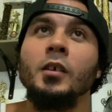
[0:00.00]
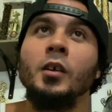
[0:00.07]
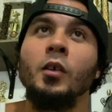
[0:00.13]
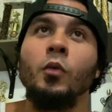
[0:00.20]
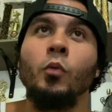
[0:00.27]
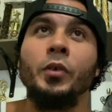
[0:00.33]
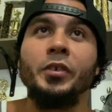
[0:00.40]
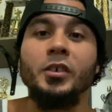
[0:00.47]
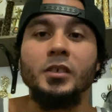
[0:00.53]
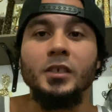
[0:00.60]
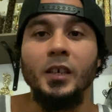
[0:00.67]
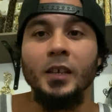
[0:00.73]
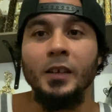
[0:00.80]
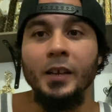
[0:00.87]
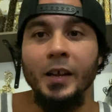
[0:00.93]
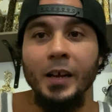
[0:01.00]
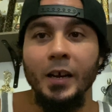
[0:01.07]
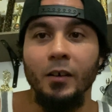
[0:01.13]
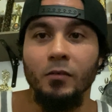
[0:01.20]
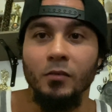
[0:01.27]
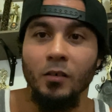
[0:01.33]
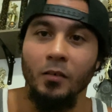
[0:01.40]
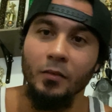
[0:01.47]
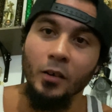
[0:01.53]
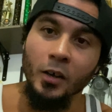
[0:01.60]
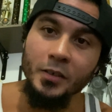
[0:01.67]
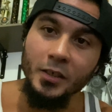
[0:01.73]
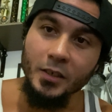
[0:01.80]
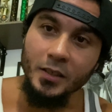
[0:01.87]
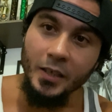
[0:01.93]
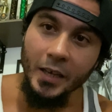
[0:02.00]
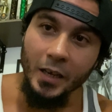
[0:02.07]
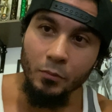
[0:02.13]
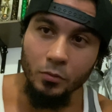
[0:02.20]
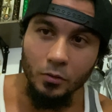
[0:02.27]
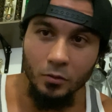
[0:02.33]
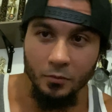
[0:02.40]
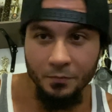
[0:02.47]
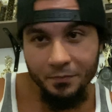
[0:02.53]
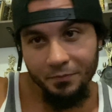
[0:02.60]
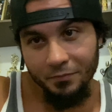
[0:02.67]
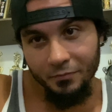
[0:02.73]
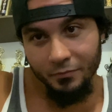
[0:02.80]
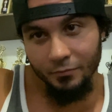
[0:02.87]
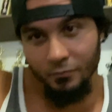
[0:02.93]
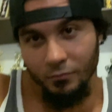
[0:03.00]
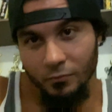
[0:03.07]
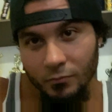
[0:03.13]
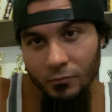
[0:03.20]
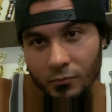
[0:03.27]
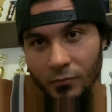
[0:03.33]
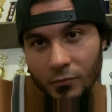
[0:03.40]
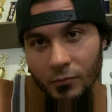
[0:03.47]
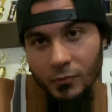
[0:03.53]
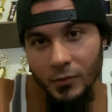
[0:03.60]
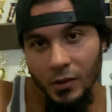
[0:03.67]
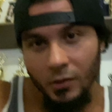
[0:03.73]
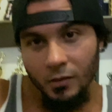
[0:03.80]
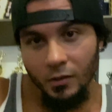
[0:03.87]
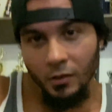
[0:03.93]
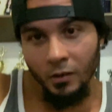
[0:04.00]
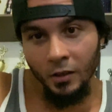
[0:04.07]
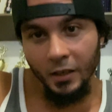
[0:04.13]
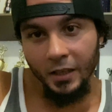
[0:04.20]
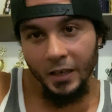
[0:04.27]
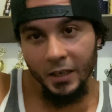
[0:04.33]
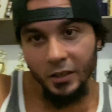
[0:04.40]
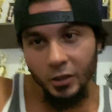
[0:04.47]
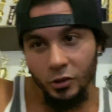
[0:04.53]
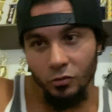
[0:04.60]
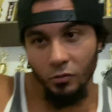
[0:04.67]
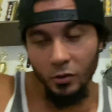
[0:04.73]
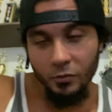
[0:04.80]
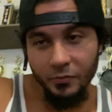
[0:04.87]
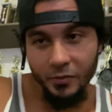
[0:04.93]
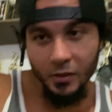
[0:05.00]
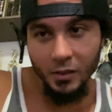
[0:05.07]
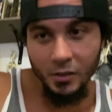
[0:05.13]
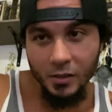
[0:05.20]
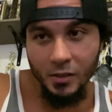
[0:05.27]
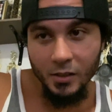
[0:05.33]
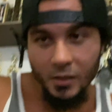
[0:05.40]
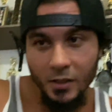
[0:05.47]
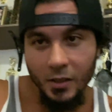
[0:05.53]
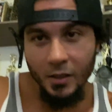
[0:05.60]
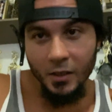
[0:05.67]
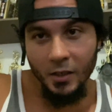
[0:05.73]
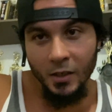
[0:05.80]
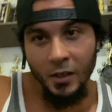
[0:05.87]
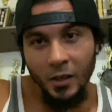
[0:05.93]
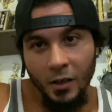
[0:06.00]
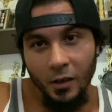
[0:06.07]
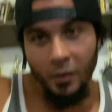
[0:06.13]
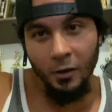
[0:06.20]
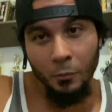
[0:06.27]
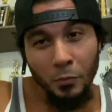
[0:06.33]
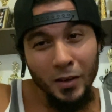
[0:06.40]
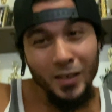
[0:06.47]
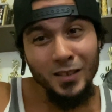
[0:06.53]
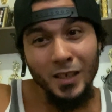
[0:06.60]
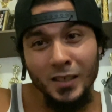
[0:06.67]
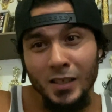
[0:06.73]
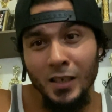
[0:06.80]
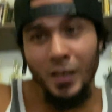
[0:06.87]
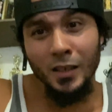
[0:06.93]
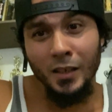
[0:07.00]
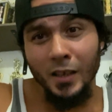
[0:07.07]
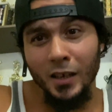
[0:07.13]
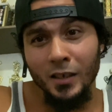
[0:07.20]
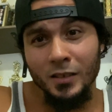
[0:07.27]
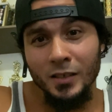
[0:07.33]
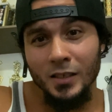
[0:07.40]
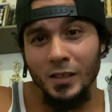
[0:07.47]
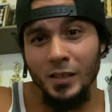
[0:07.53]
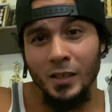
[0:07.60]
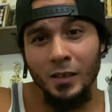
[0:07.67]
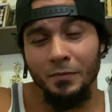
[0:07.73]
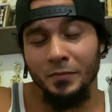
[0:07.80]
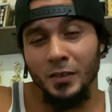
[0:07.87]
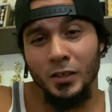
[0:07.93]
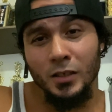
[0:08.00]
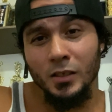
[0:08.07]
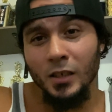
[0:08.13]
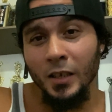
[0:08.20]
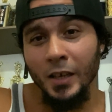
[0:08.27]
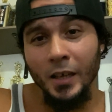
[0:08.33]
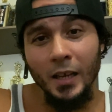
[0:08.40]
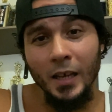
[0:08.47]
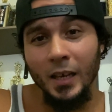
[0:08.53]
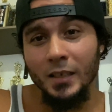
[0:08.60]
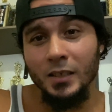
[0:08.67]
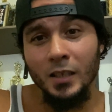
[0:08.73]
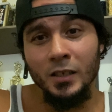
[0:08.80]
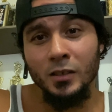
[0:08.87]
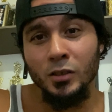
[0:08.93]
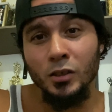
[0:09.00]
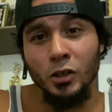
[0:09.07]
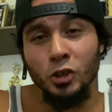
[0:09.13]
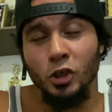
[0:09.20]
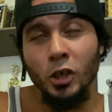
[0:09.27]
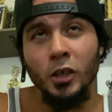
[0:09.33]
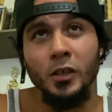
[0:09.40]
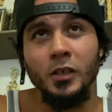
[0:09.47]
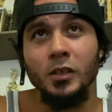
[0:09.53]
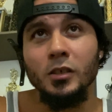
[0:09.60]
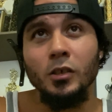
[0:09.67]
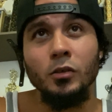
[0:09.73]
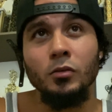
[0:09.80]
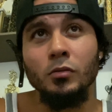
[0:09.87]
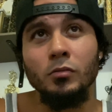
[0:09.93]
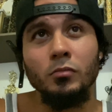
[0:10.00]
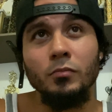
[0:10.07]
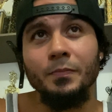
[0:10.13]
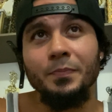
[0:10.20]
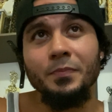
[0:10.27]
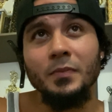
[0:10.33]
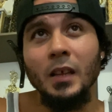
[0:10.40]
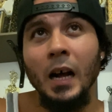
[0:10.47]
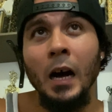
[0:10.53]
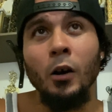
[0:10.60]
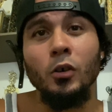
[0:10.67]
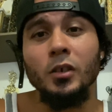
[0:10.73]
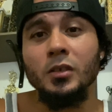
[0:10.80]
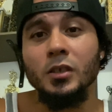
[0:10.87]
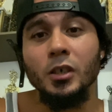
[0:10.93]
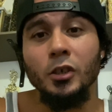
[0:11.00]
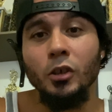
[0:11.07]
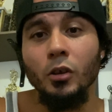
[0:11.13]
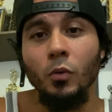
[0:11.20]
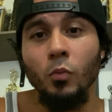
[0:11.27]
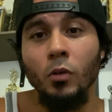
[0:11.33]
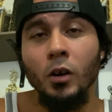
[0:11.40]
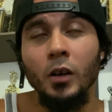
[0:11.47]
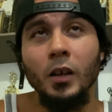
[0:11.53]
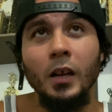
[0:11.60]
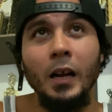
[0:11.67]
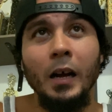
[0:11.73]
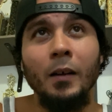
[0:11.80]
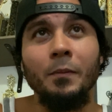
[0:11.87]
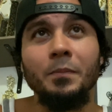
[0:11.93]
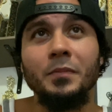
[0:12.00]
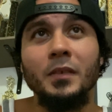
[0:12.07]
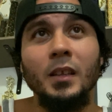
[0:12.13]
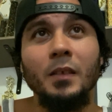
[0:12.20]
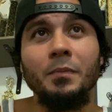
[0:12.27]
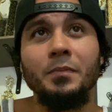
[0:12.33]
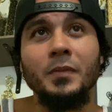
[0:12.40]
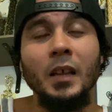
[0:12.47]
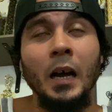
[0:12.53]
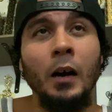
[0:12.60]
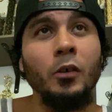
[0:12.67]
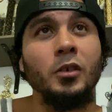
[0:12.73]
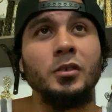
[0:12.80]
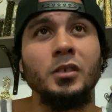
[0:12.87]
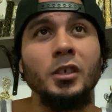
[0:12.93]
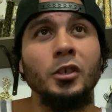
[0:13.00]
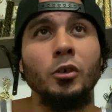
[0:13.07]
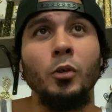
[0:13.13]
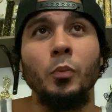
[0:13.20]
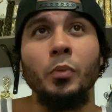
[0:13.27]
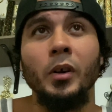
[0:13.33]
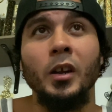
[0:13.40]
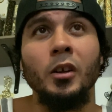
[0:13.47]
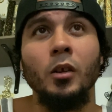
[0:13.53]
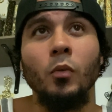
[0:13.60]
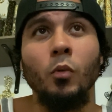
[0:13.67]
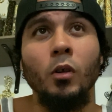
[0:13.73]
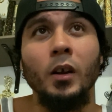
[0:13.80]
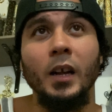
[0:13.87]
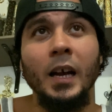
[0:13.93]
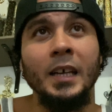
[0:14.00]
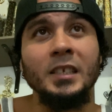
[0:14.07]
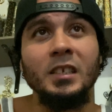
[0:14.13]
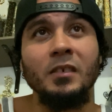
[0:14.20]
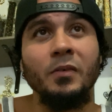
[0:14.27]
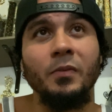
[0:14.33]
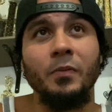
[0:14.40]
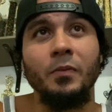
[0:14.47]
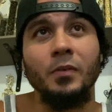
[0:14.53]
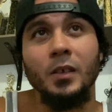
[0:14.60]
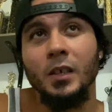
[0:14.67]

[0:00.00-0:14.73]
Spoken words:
when you're sitting down on your table looking at your trophies. But it doesn't end there. This is again, like I said, this is a journey. So I'll continue to work. I'll continue to put in the work as if